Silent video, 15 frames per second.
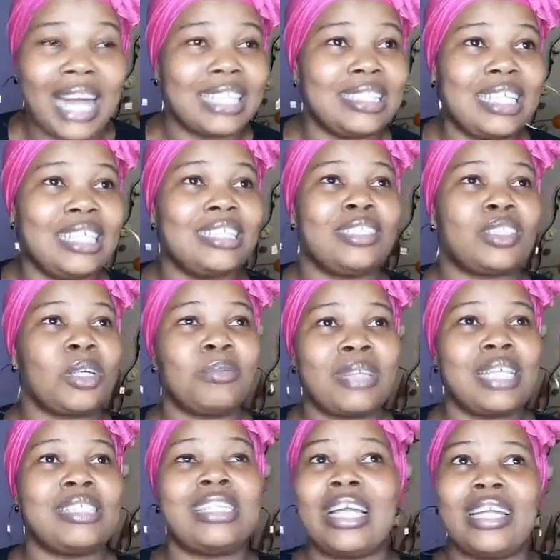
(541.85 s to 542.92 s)
And then
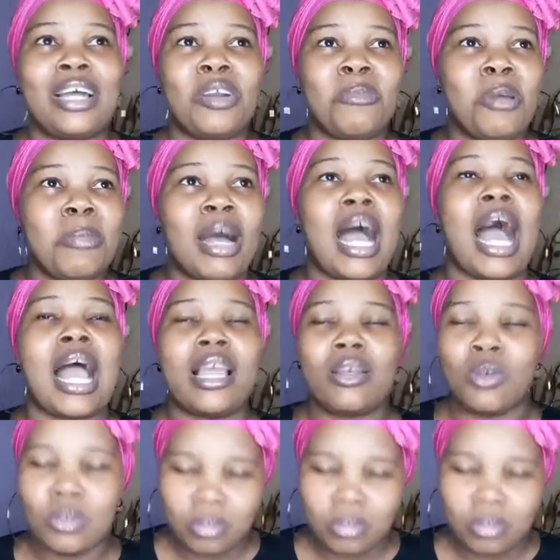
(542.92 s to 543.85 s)
sometimes then I now remember,